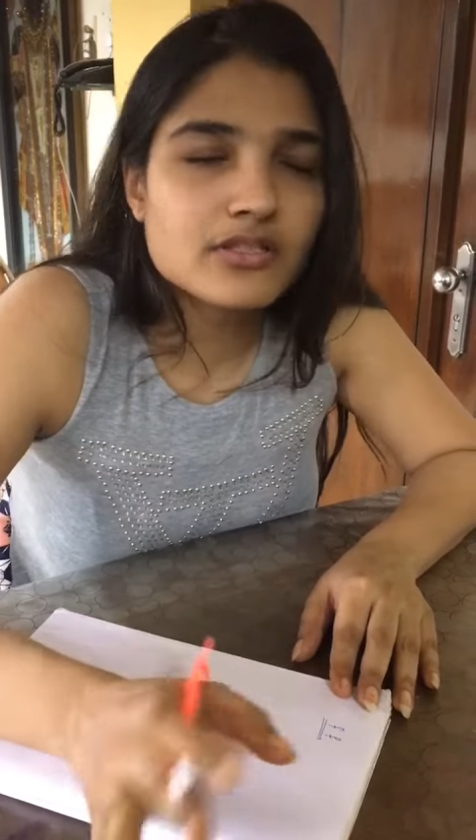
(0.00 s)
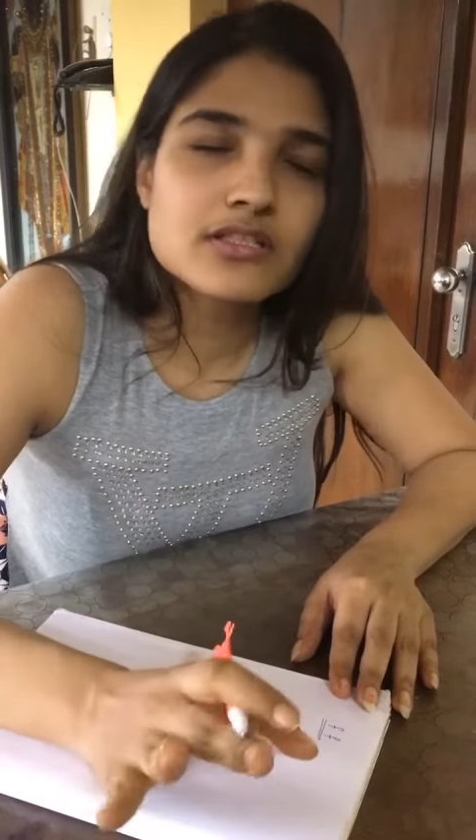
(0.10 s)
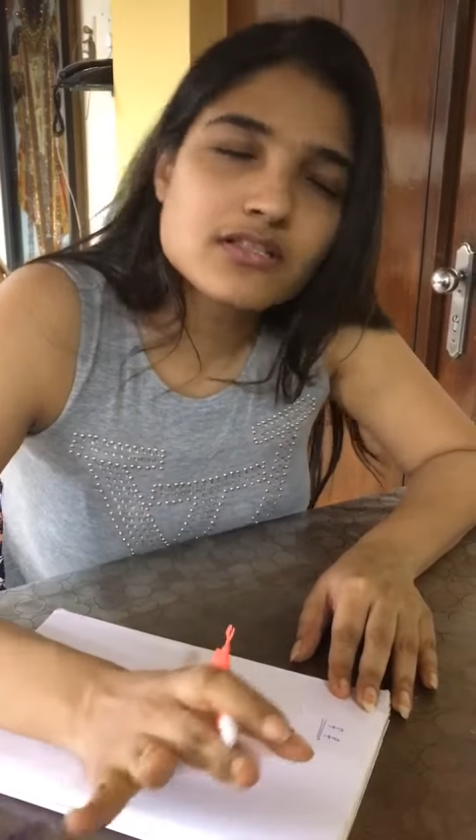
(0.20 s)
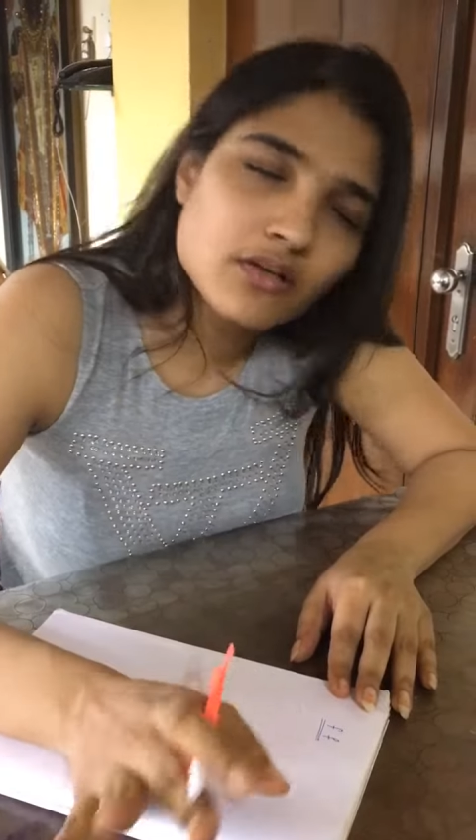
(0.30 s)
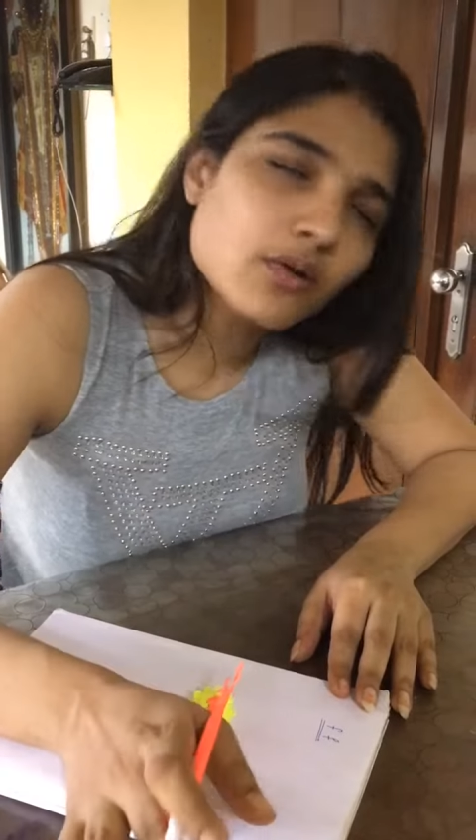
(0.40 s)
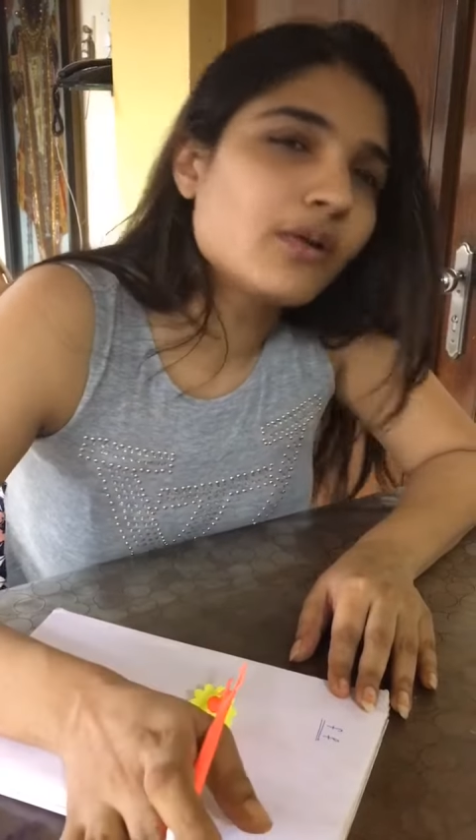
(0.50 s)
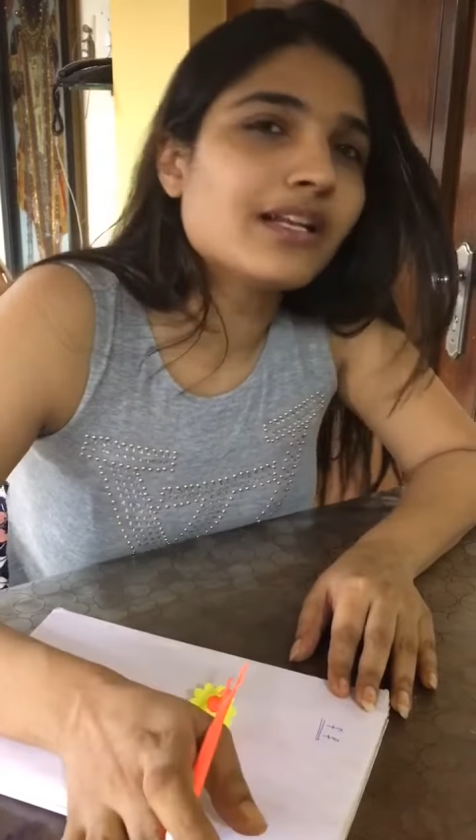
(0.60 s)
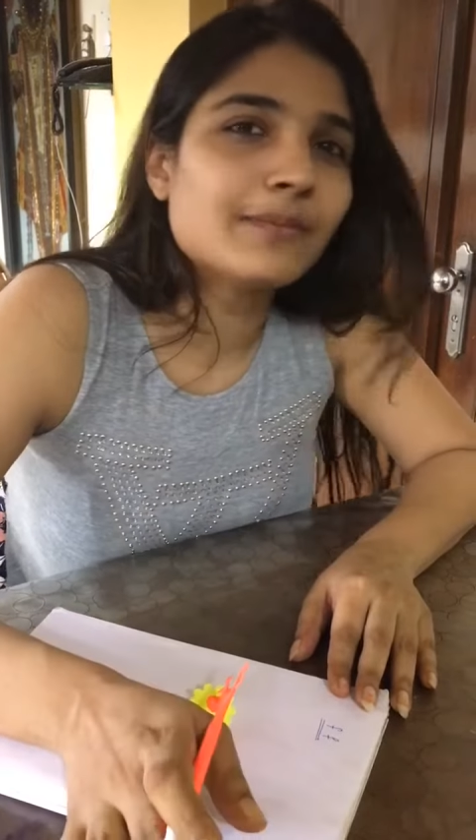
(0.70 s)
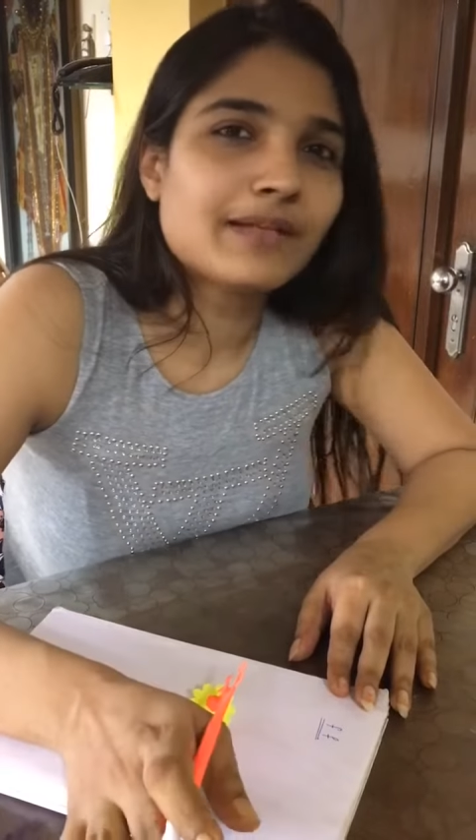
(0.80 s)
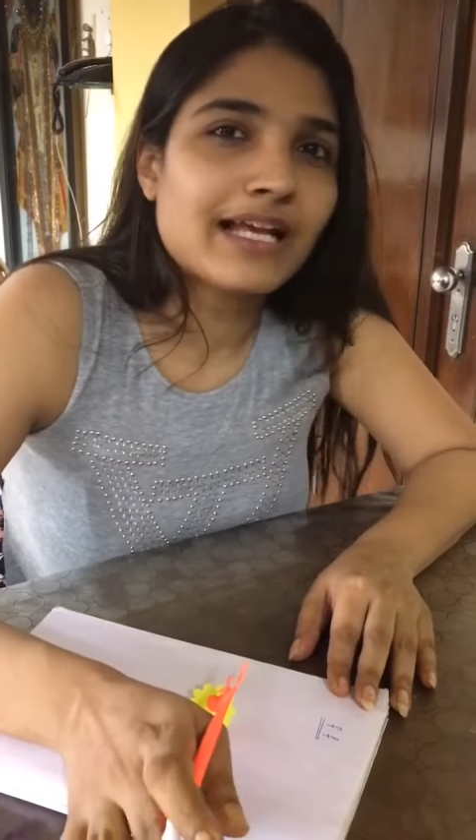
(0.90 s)
it's
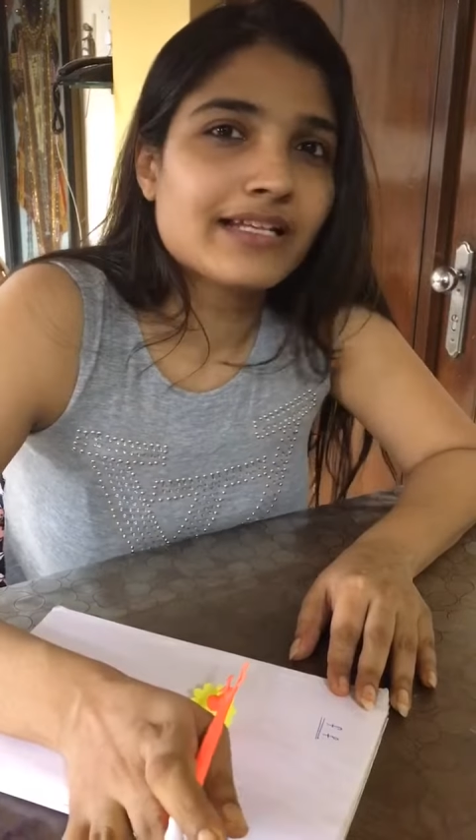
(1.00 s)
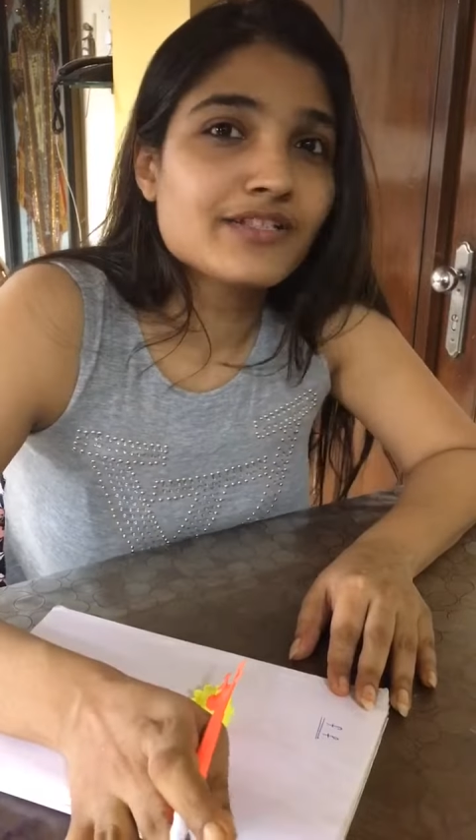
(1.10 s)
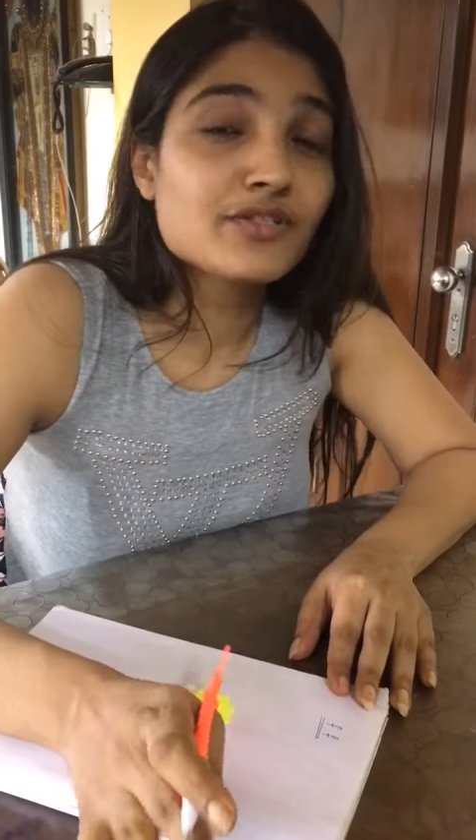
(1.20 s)
only planning.